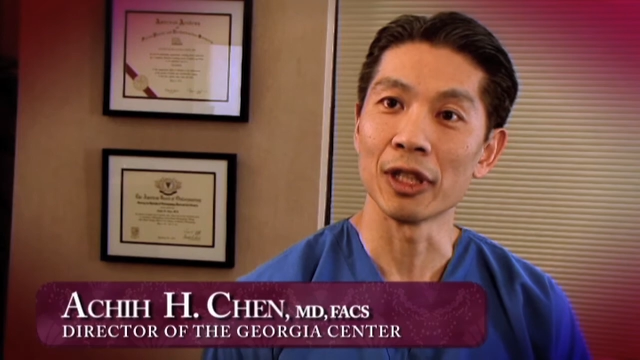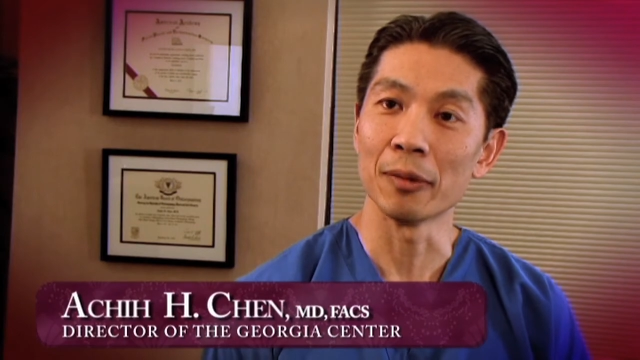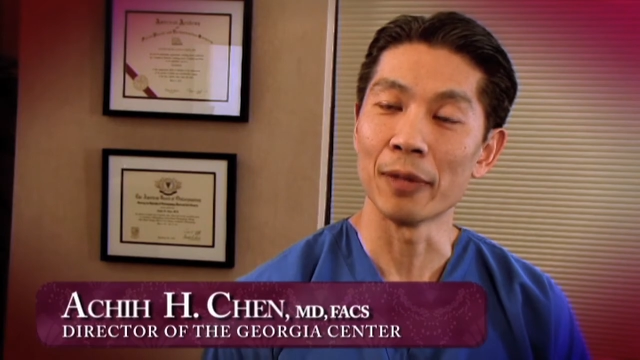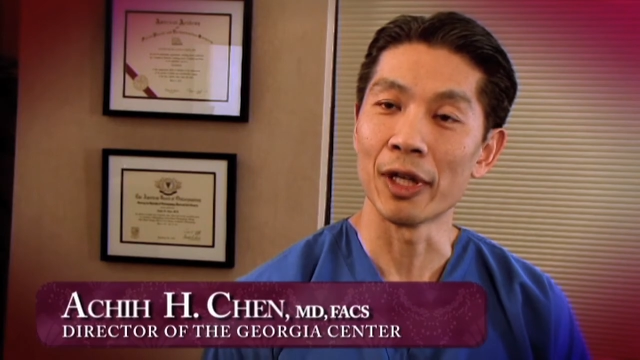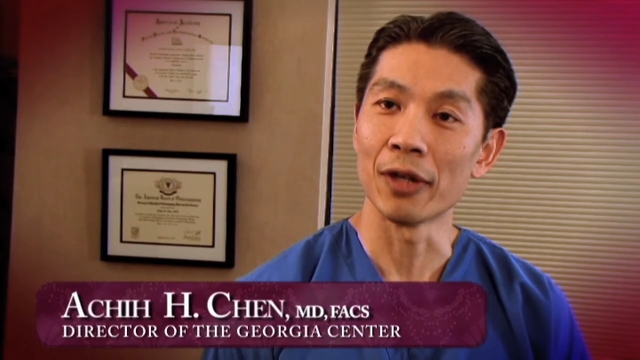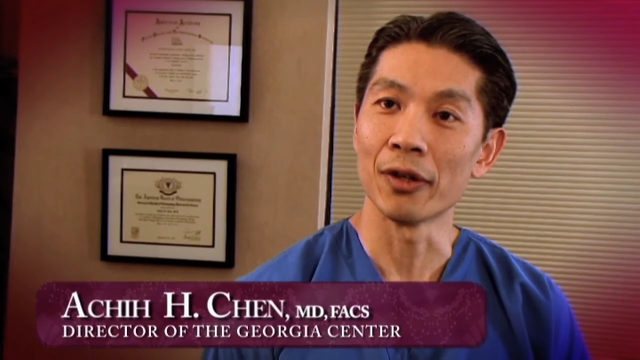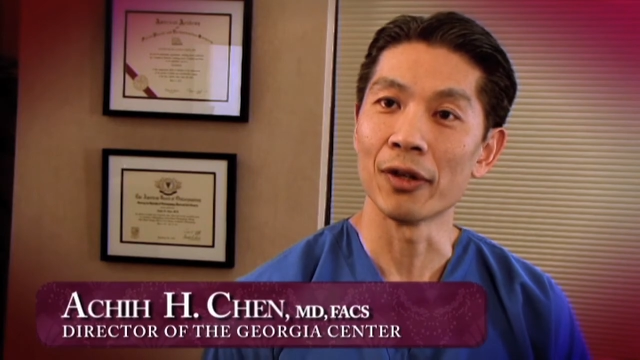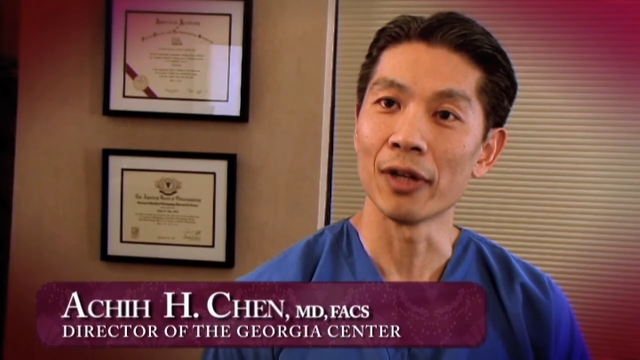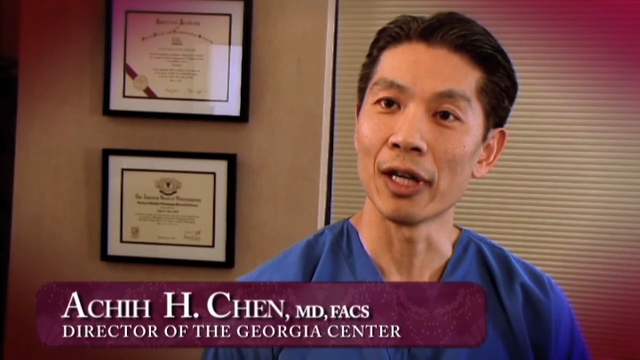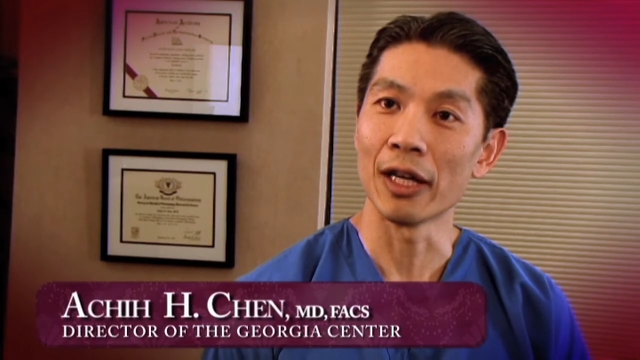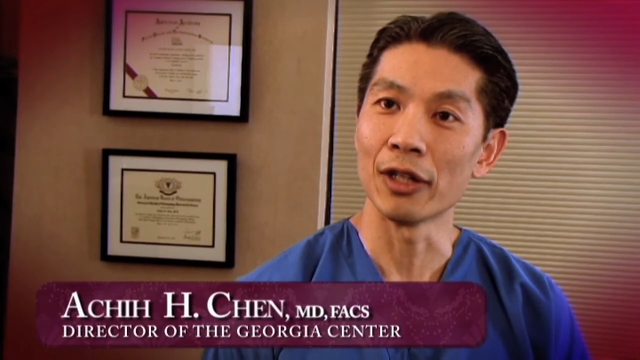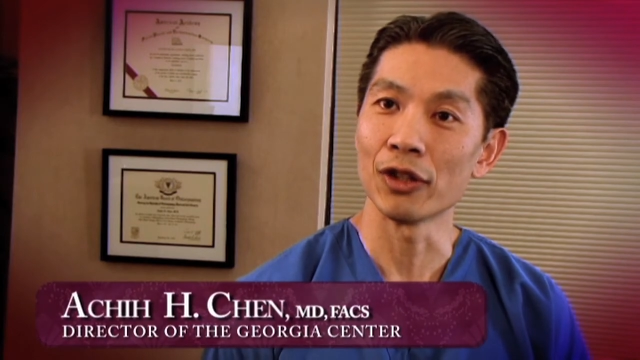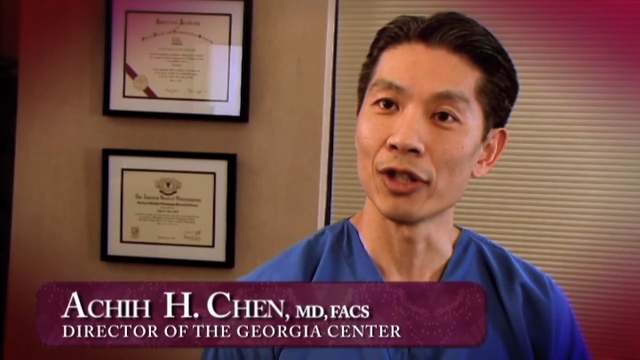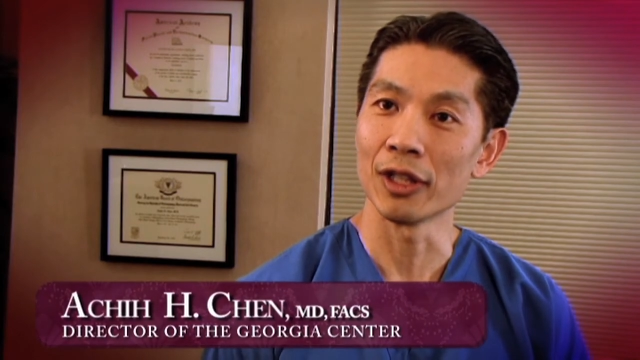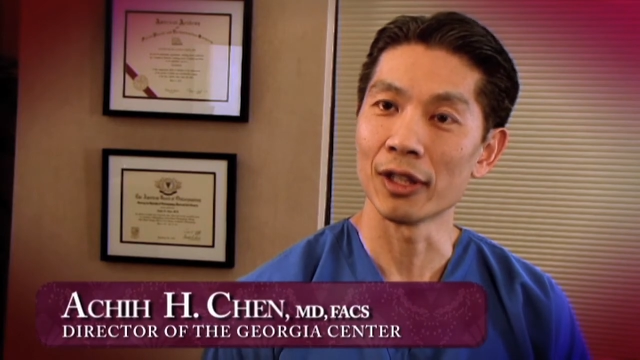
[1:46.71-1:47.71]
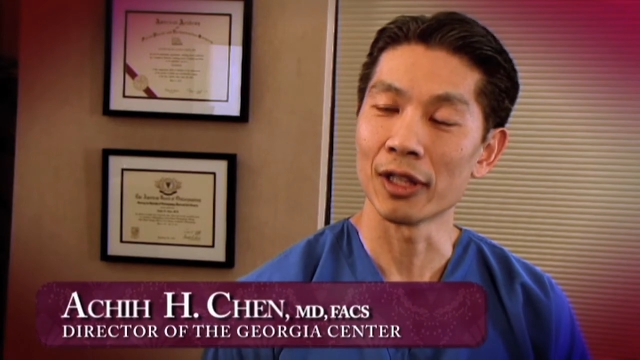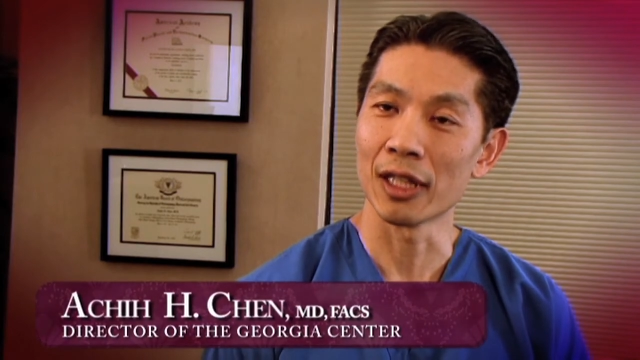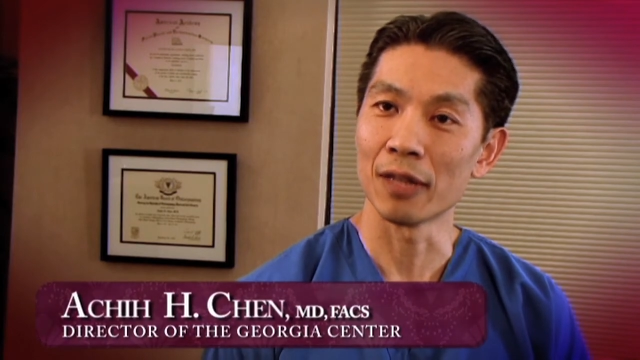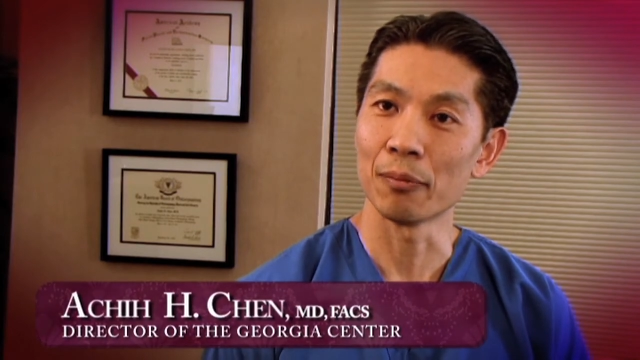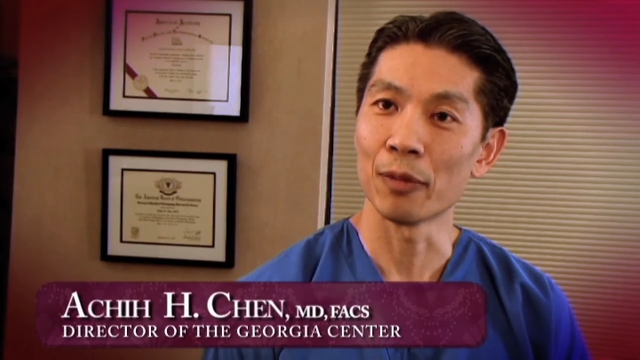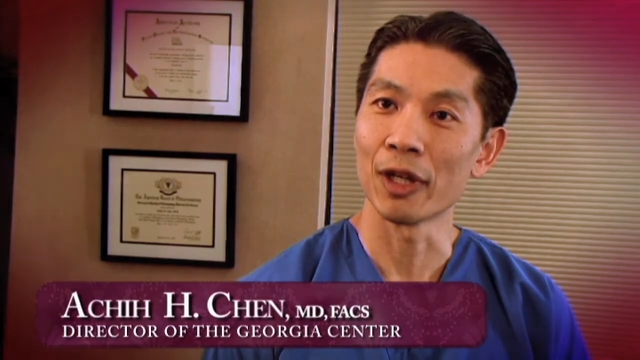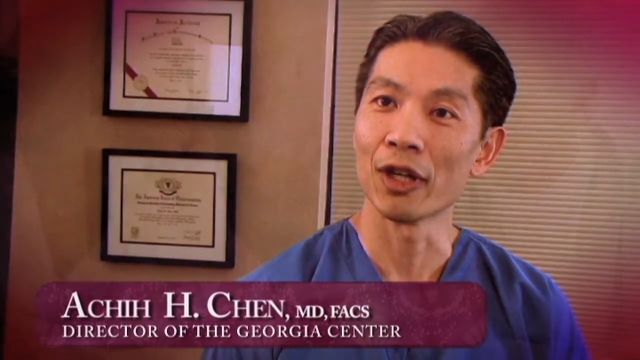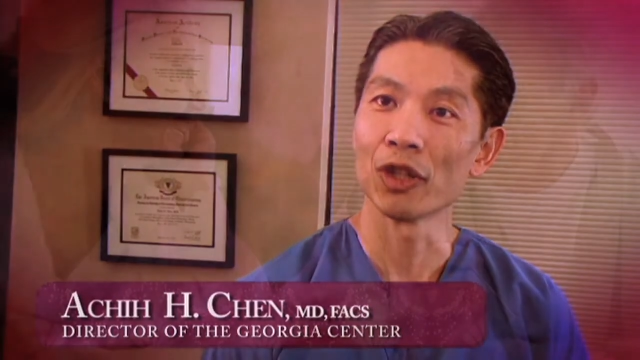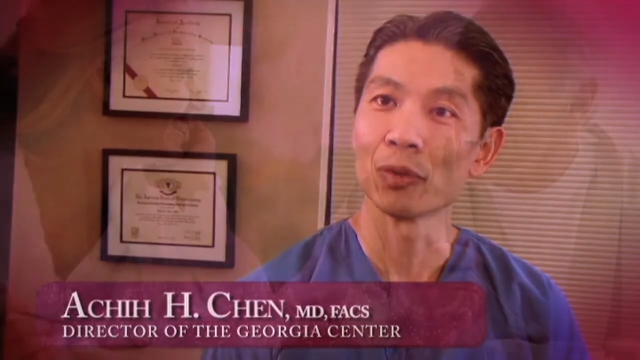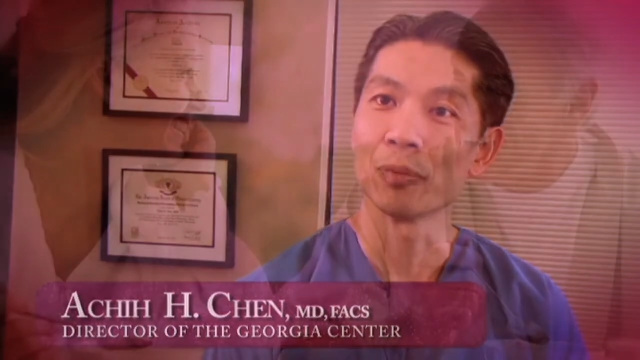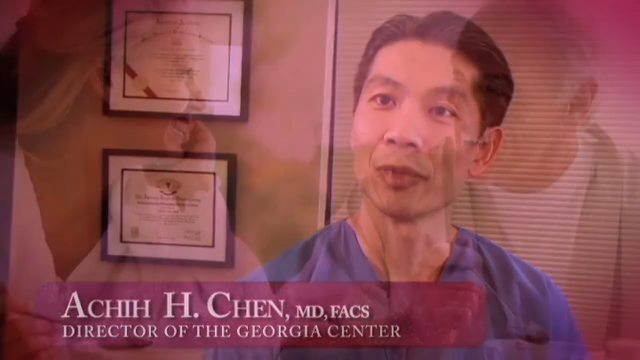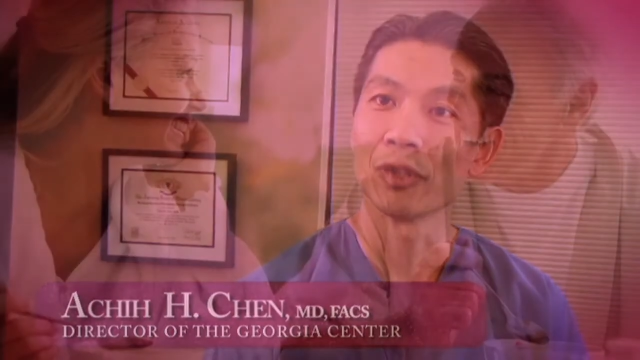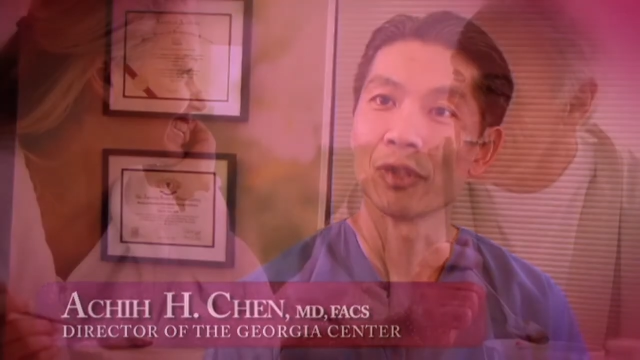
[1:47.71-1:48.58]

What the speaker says: email, and she said, "My husband